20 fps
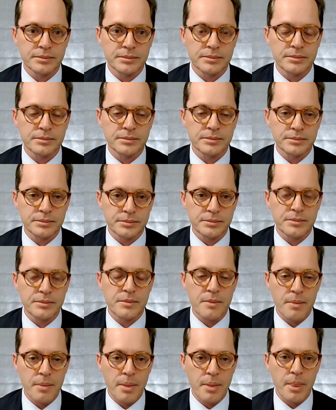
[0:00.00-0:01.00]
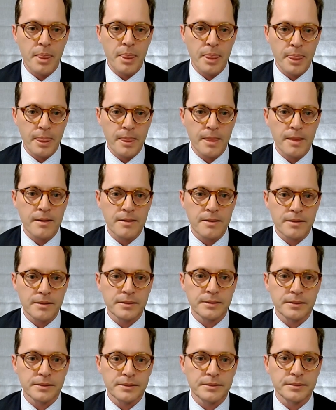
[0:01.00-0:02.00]

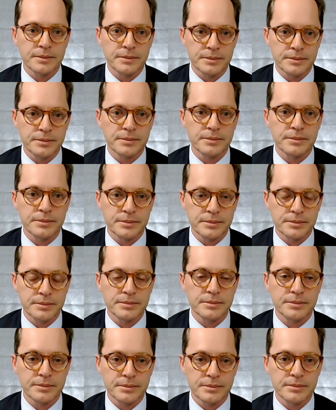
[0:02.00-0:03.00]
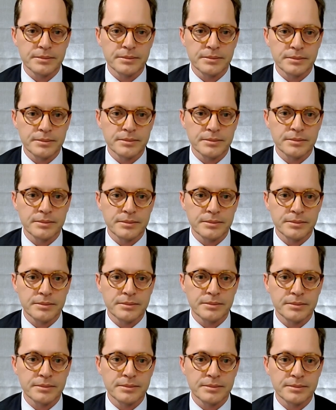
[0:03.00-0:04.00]

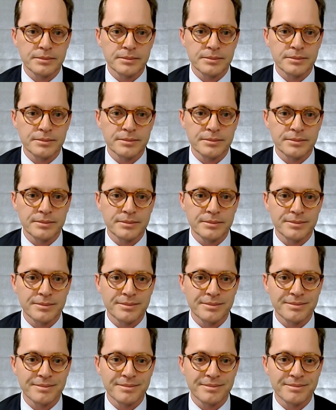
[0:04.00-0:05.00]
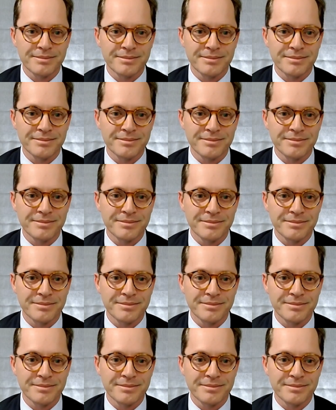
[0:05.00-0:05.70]
(not speaking)